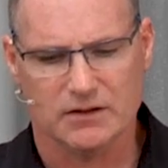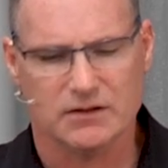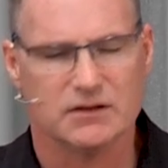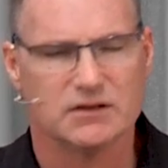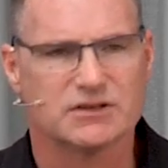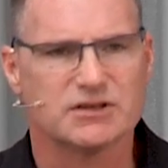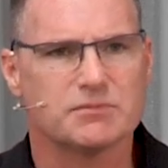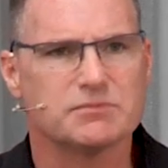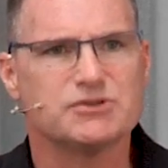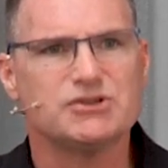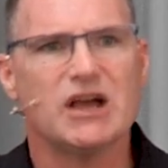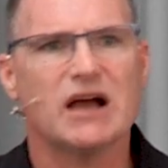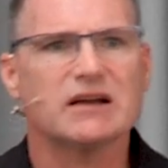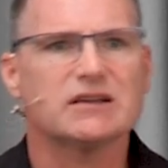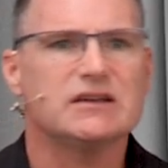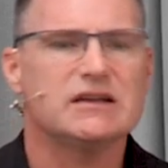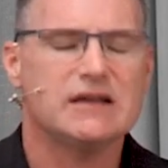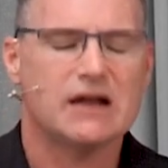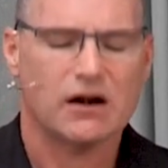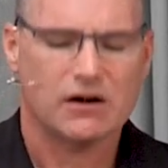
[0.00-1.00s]

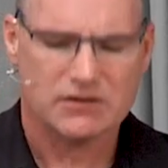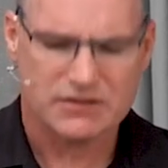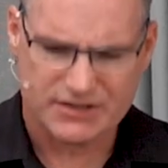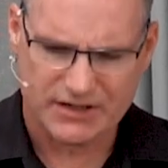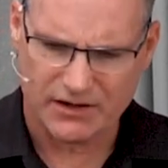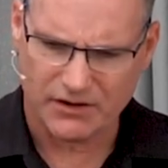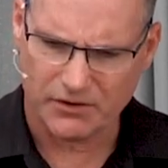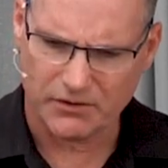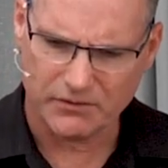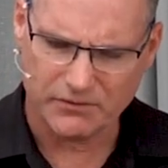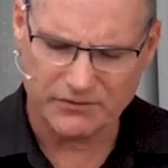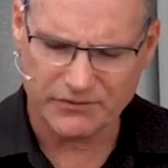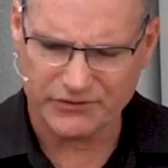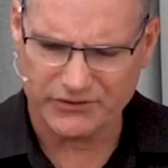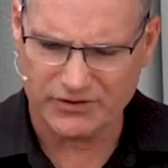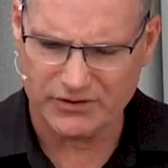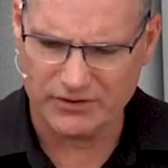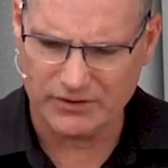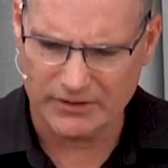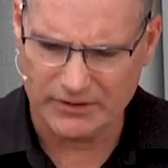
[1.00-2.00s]
subjecting ourselves
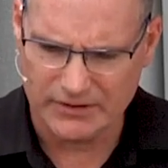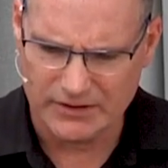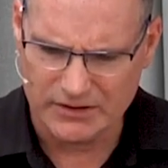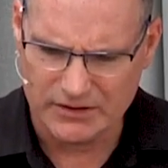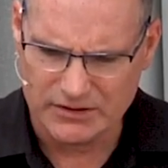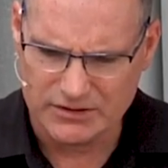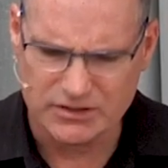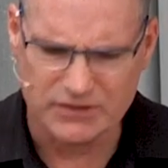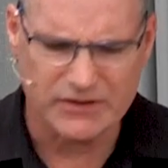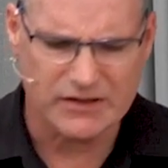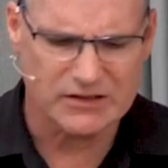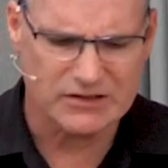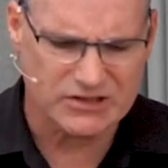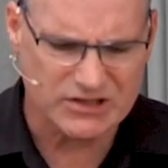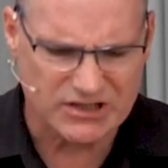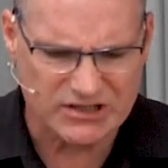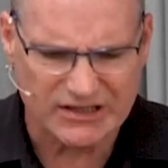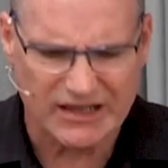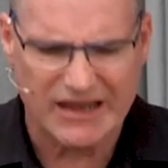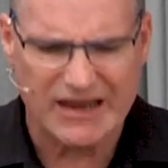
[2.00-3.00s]
to, to the
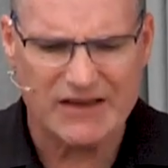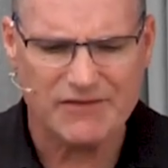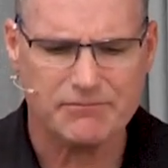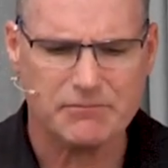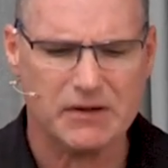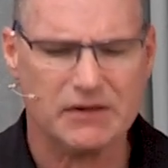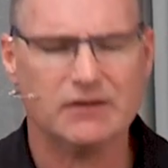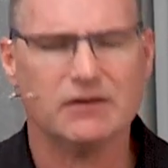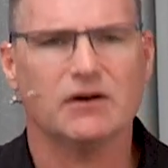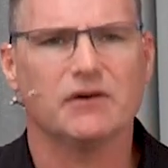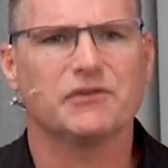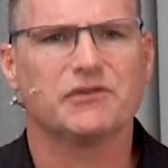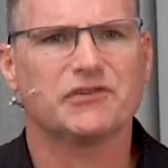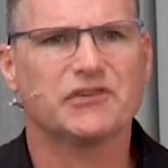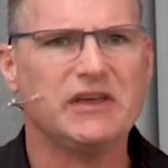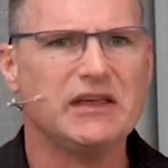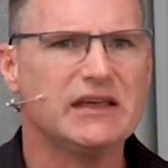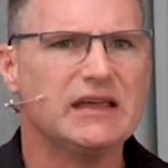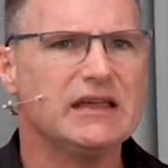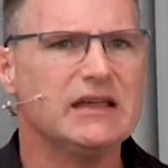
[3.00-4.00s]
enslavement of
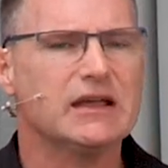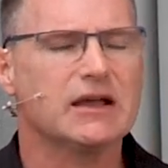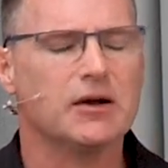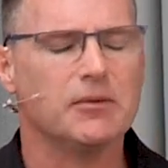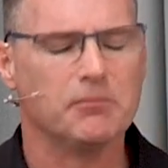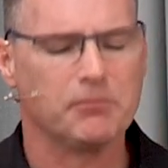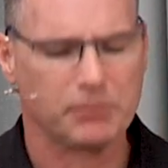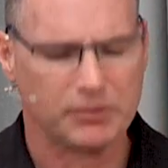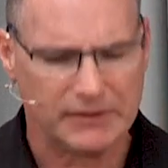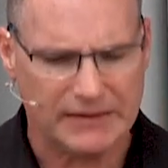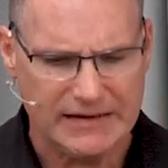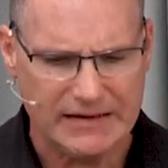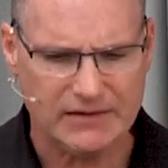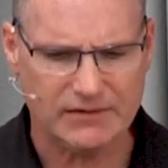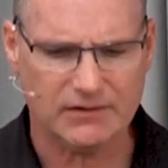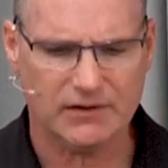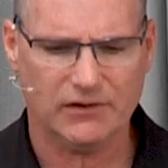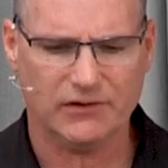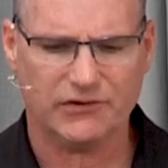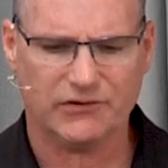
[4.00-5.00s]
seeking
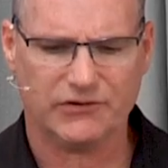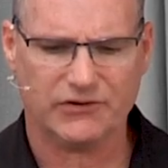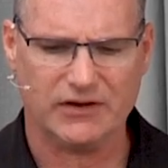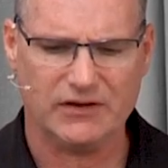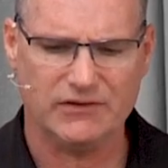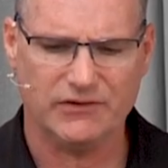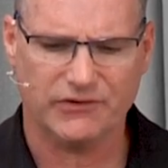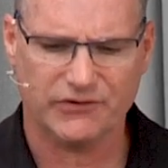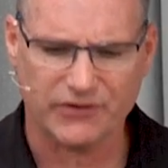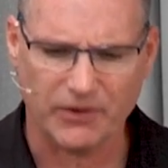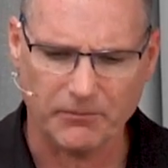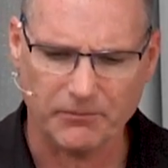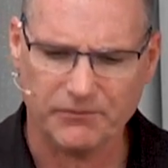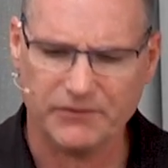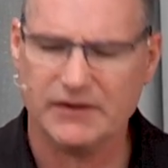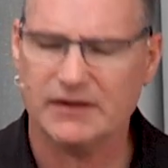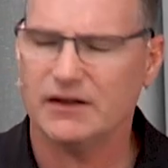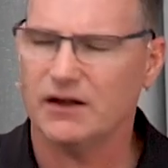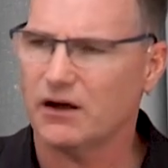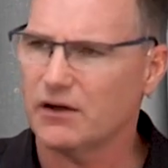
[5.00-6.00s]
completeness in
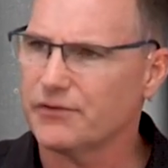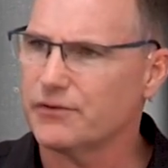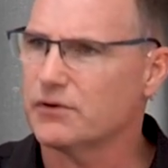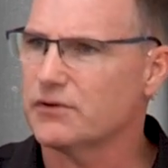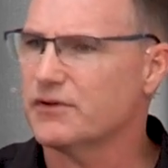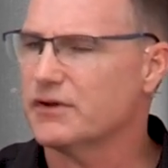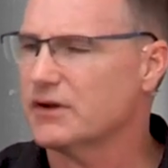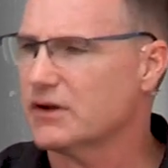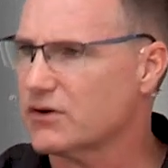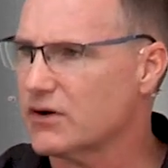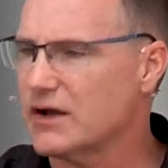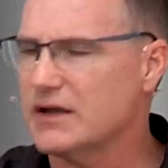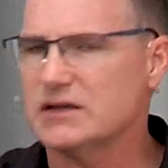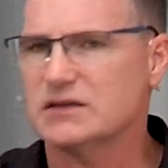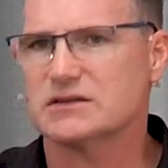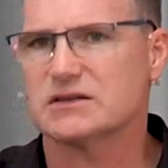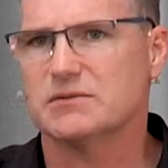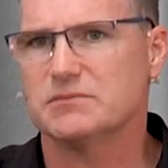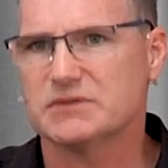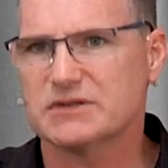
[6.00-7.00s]
something other than
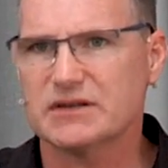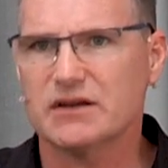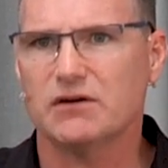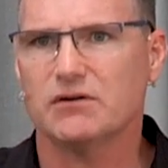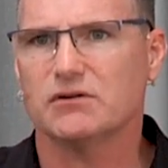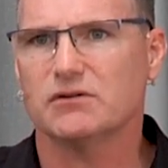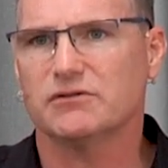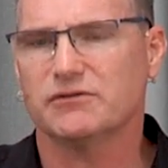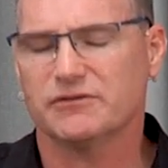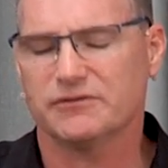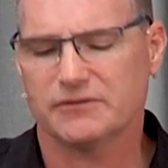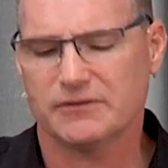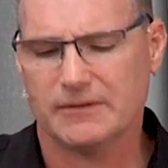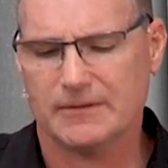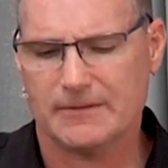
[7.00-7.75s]
Christ Himself.